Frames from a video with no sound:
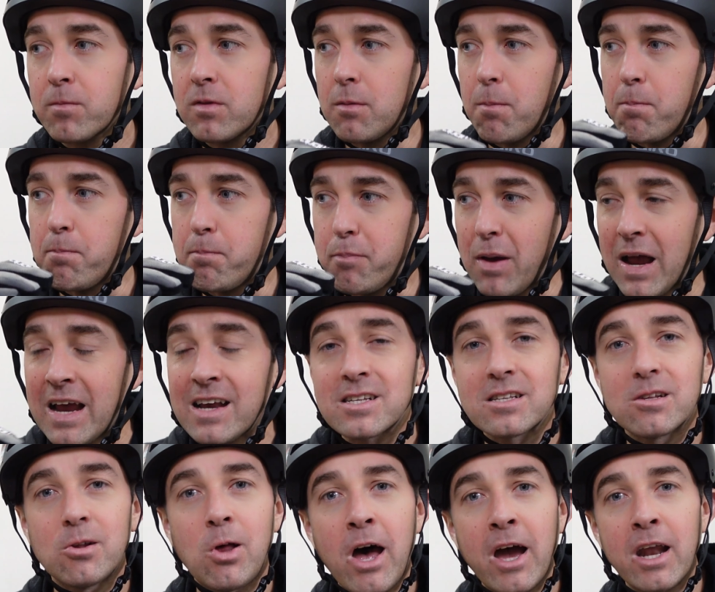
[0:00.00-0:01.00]
the
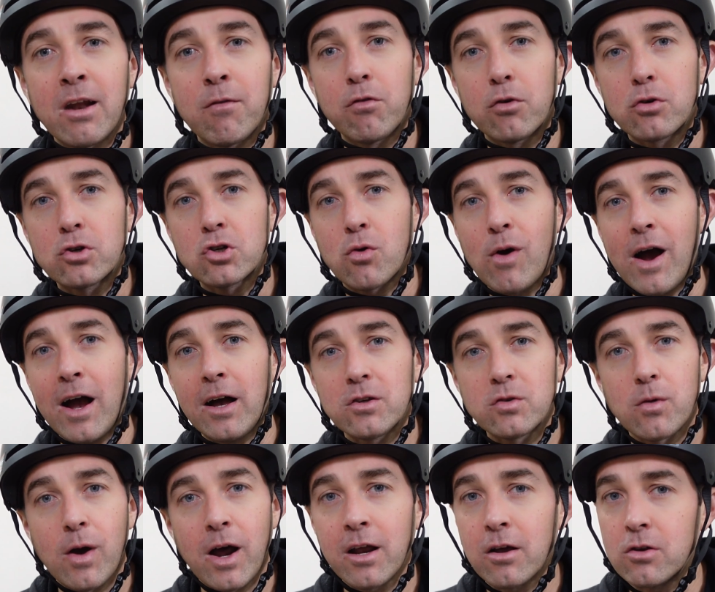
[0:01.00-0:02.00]
baseline of your
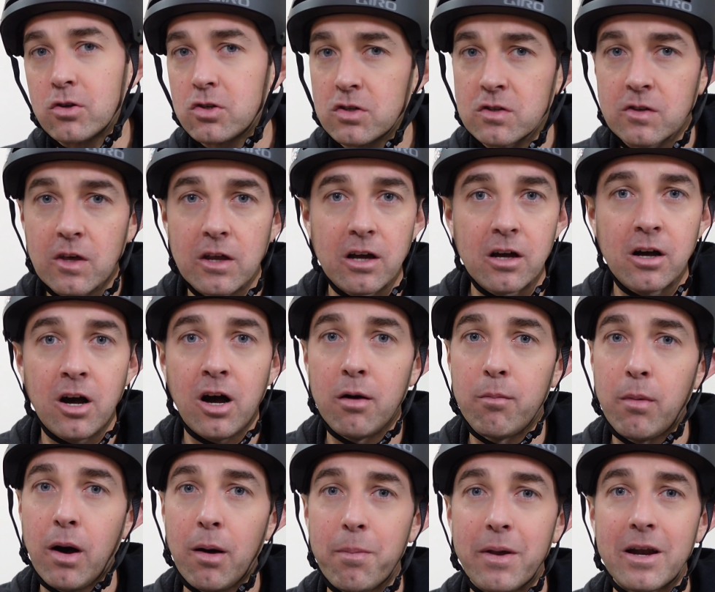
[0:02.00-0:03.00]
trials riding is just going to
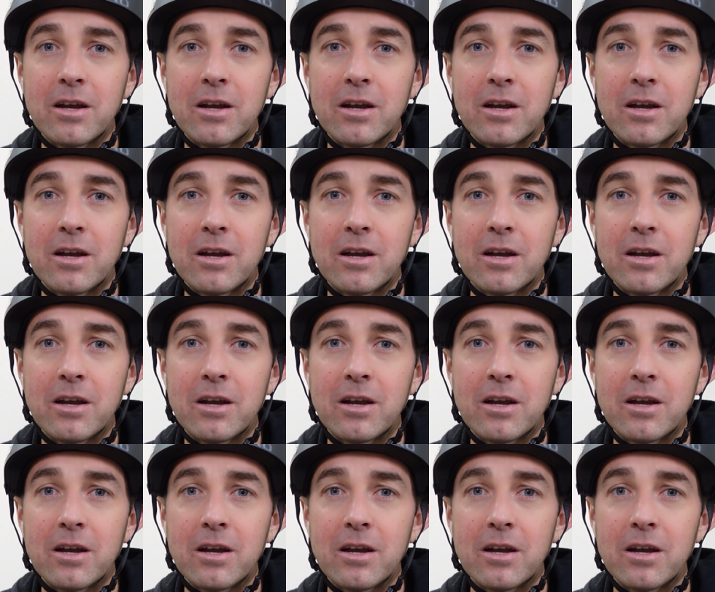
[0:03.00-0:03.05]
come up,